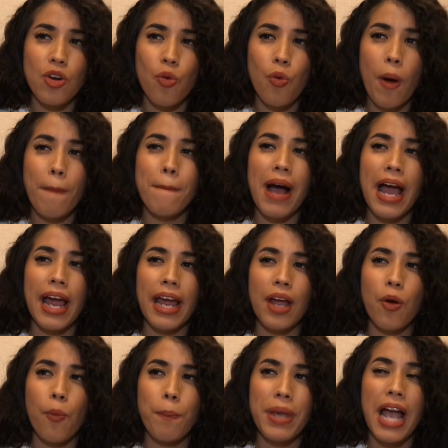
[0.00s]
what
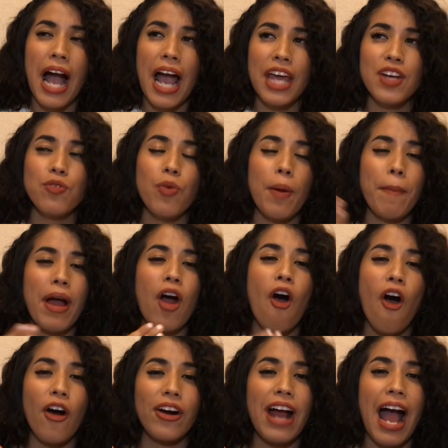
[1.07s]
my behind of what my
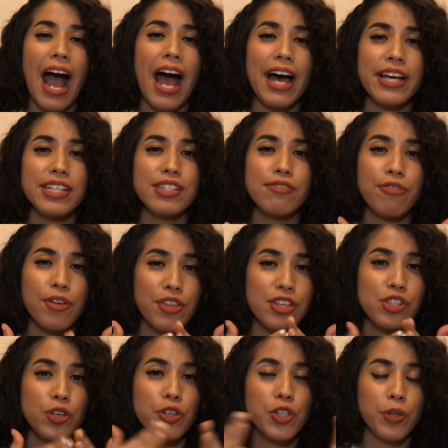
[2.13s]
heart has for
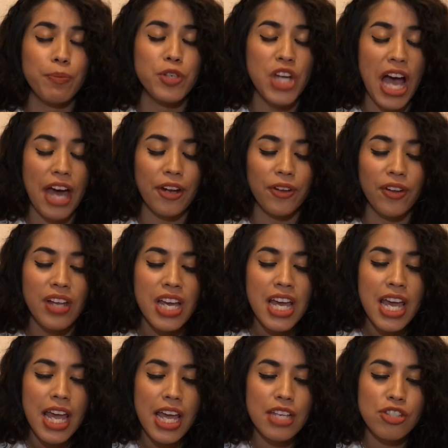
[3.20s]
this YouTube channel
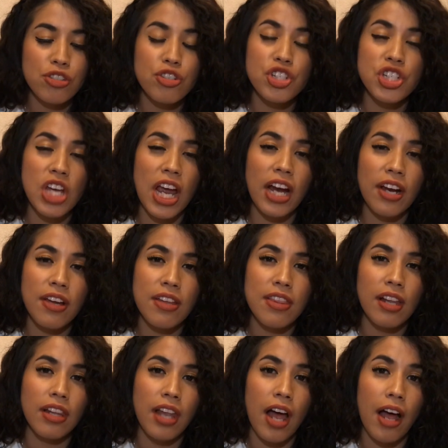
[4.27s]
is to share
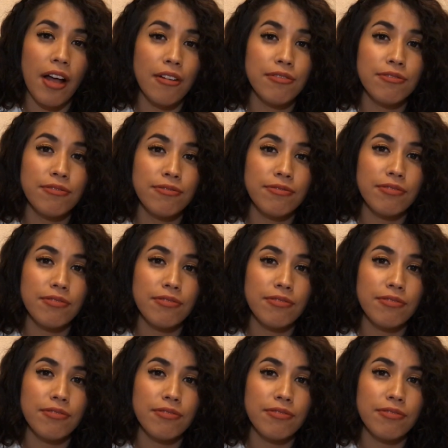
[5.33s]
the love